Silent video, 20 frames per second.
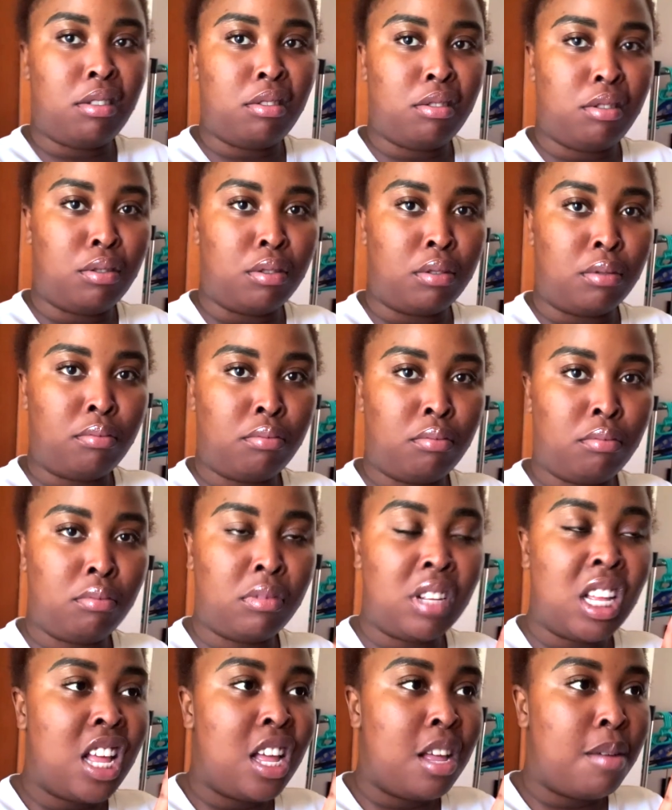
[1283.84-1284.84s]
to do.
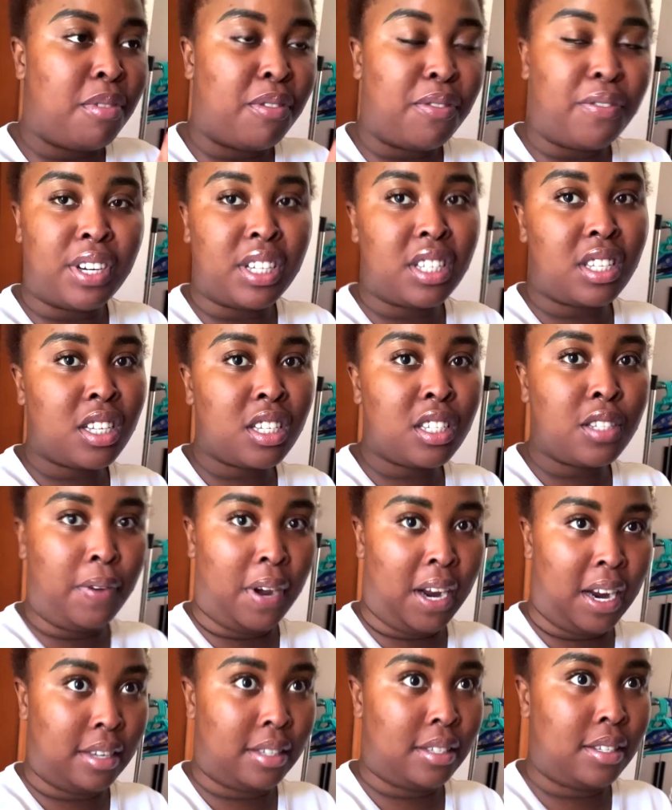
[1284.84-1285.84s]
But first things
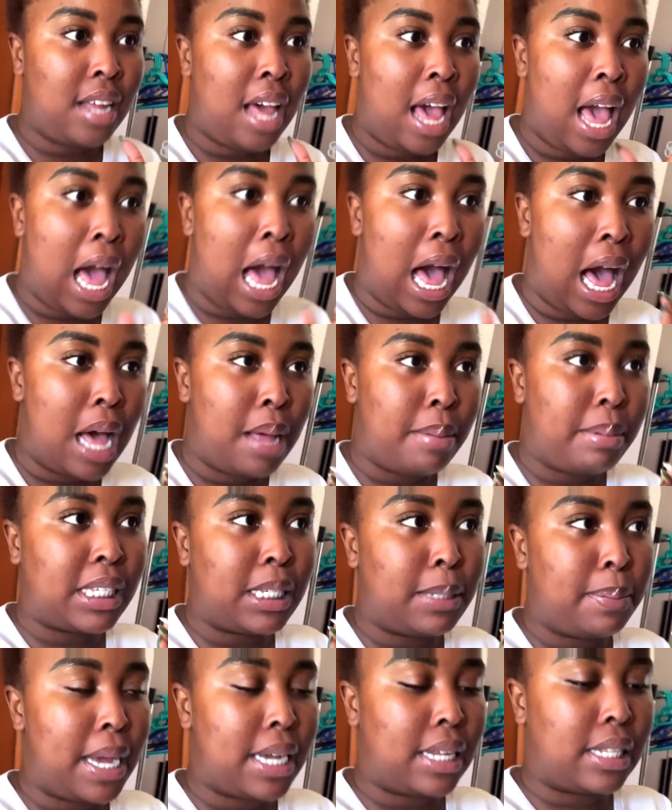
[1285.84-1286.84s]
first, I'm
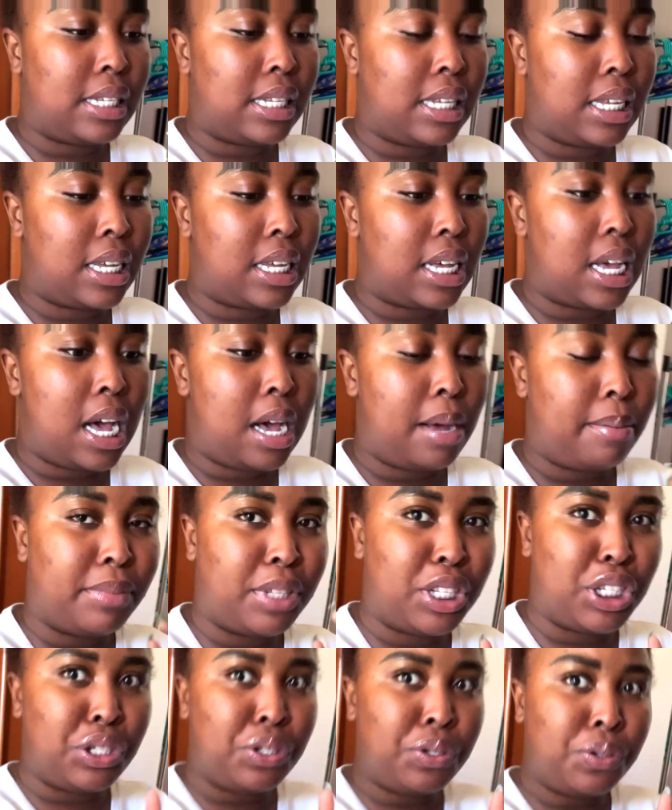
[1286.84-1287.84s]
expecting
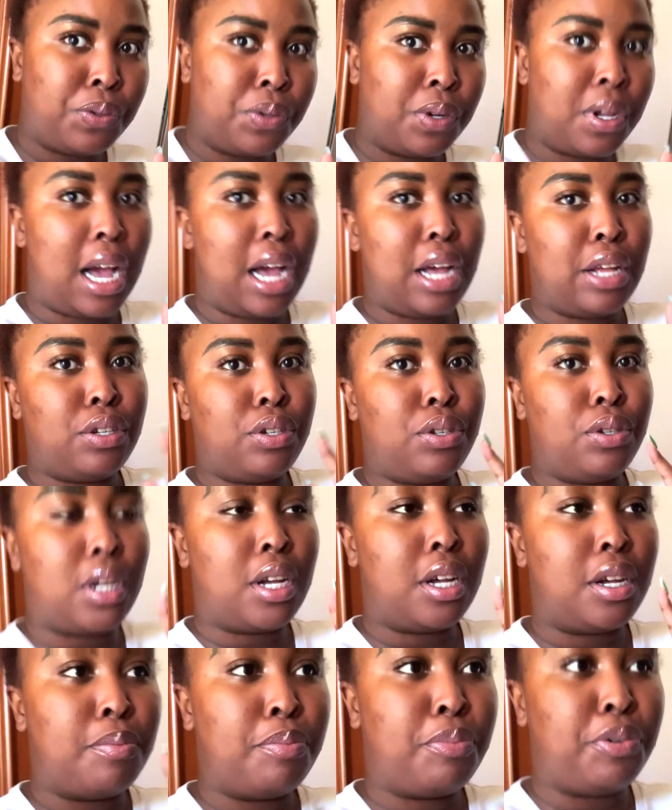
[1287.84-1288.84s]
the Zuku guys to
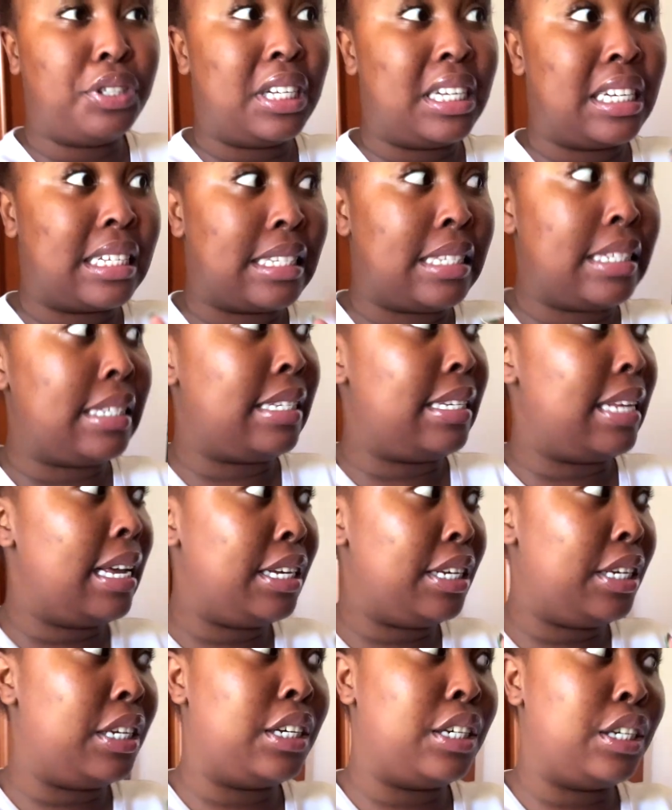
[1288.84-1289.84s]
come put an
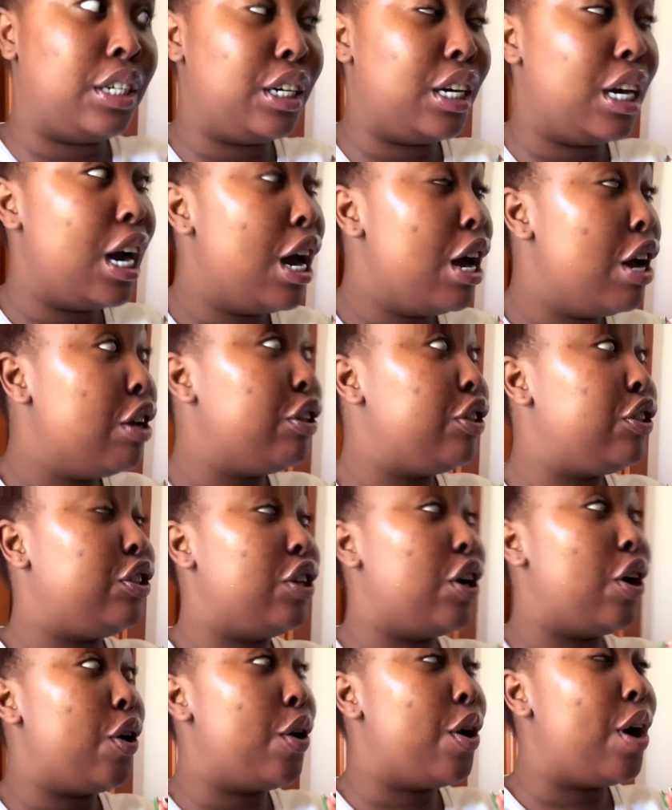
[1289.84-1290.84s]
extender. So
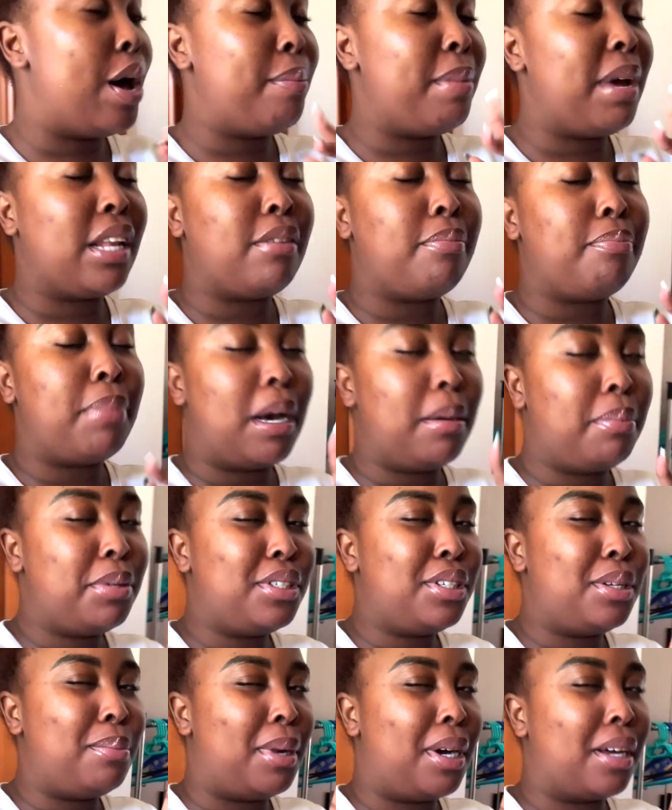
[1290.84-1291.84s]
my
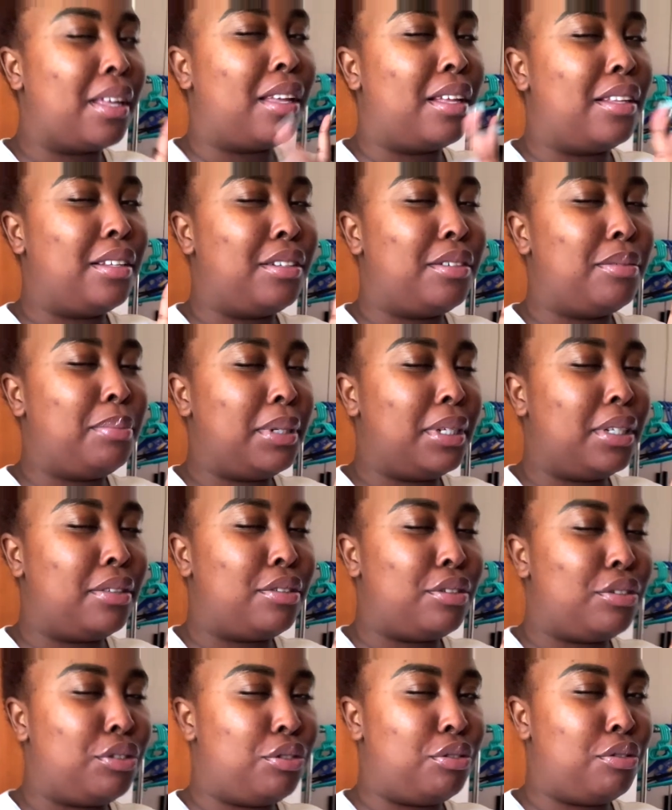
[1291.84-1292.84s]
puppies are barking a little
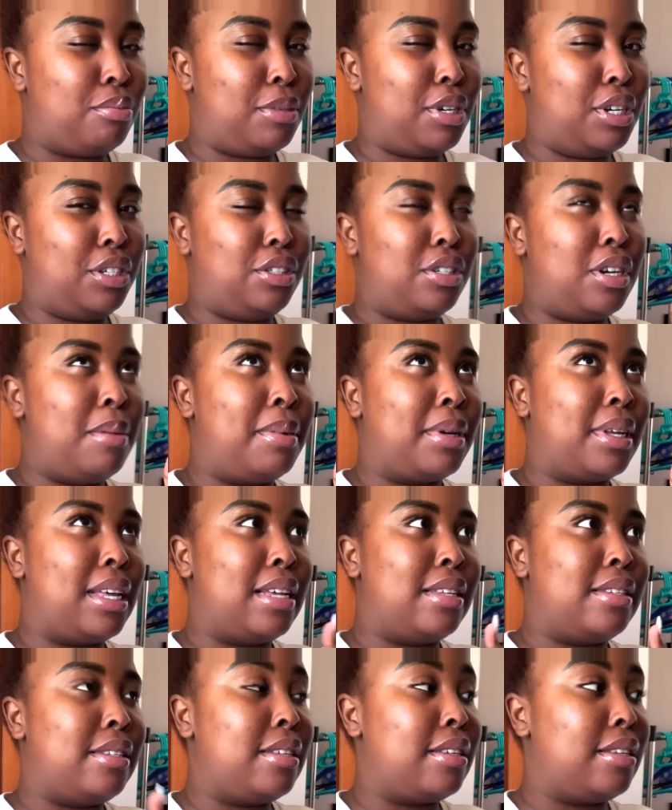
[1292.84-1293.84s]
bit too much. I'm
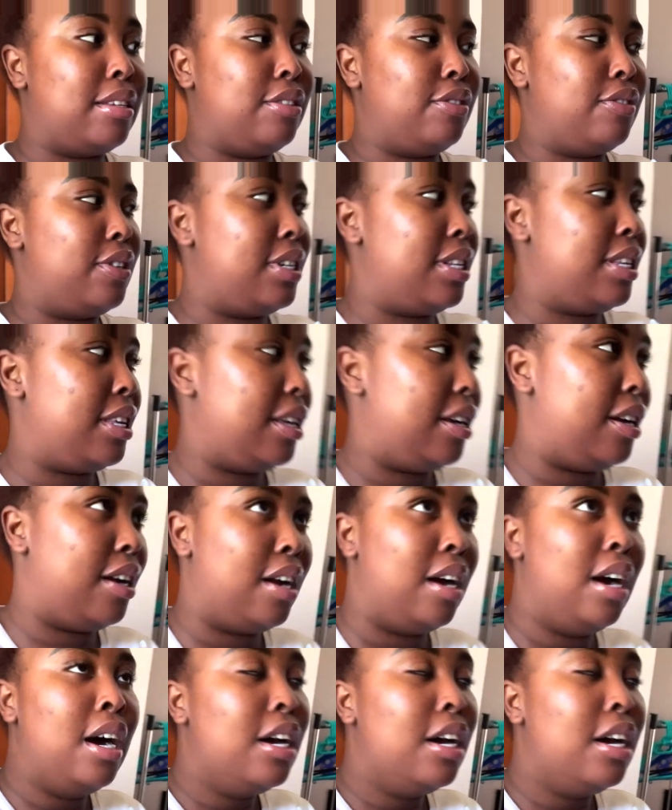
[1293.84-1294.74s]
guessing he's already here.